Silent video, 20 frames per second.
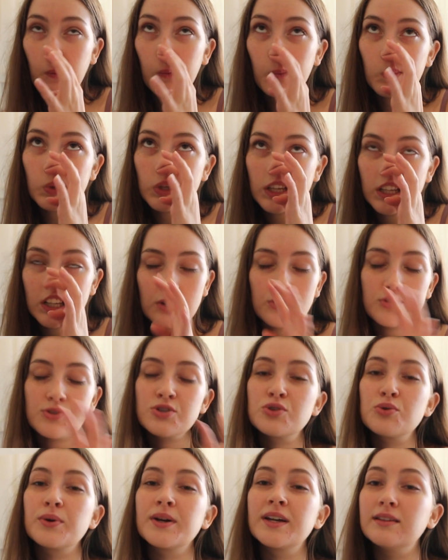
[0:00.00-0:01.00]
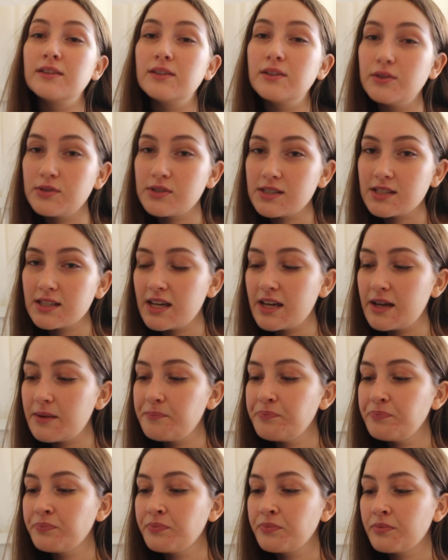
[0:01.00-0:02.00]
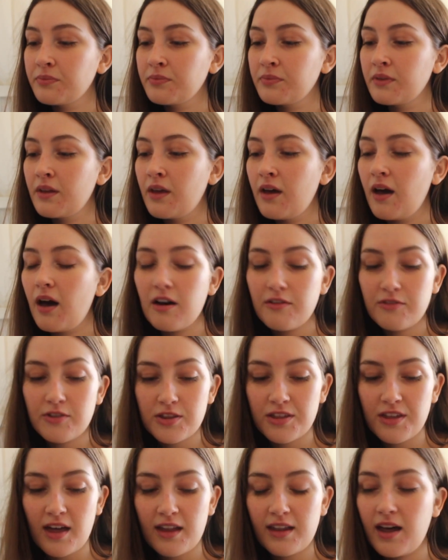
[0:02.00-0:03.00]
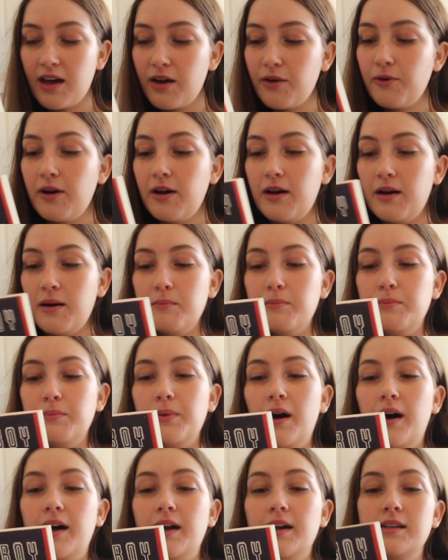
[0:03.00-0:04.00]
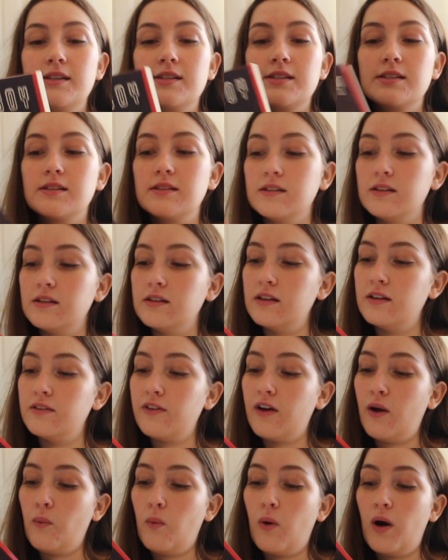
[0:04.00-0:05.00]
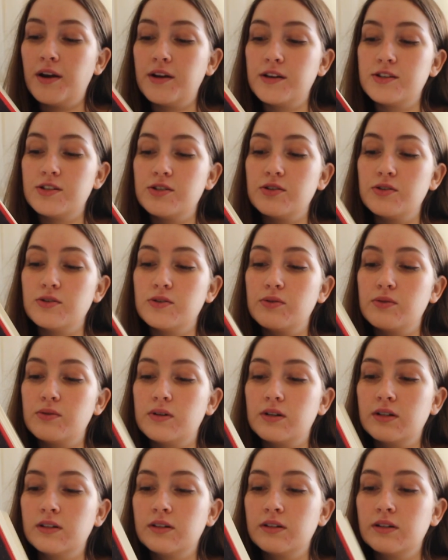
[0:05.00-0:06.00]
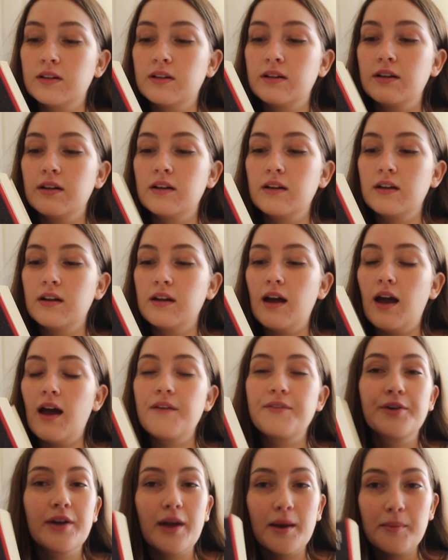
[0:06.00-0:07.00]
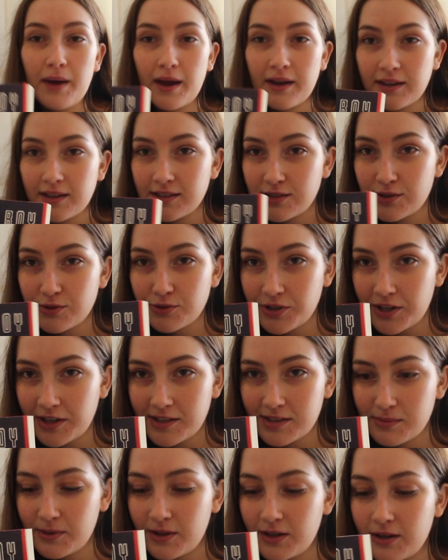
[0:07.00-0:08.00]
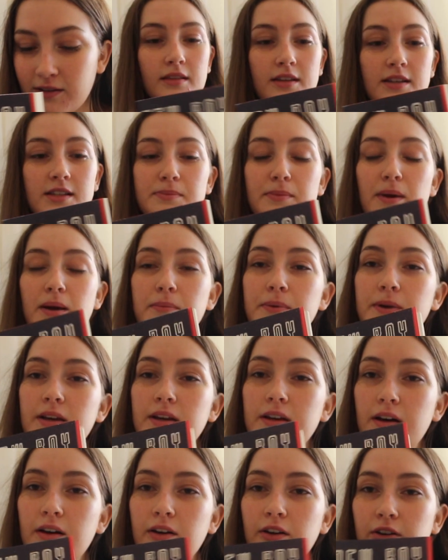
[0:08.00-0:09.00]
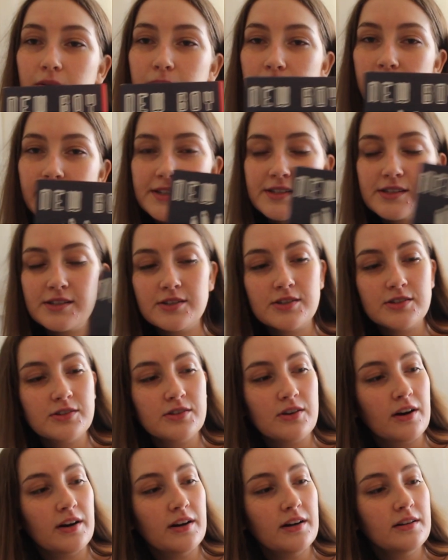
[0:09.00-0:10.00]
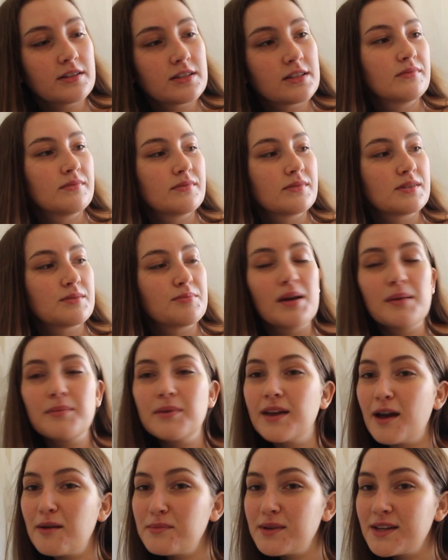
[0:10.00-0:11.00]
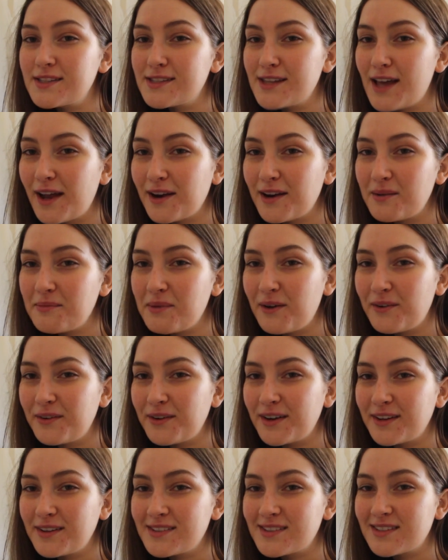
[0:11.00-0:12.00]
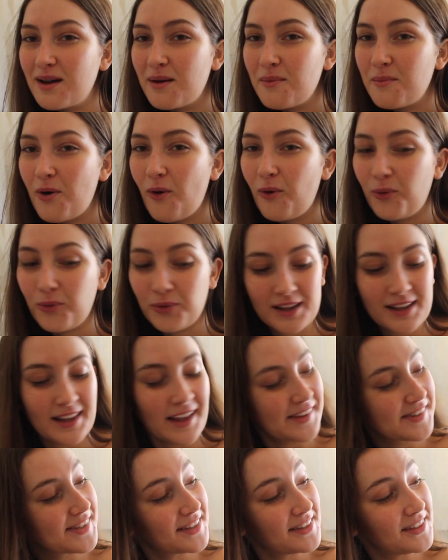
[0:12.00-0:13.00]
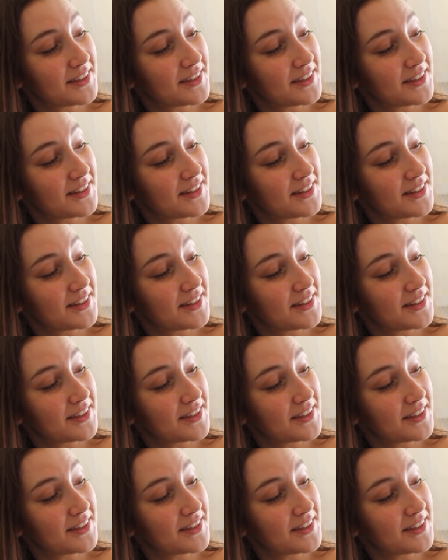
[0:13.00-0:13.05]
only know the story loosely of Othello, but if I wanted to ever get back into Shakespeare, this might be a good place to start. Maybe get me excited about reading some old classic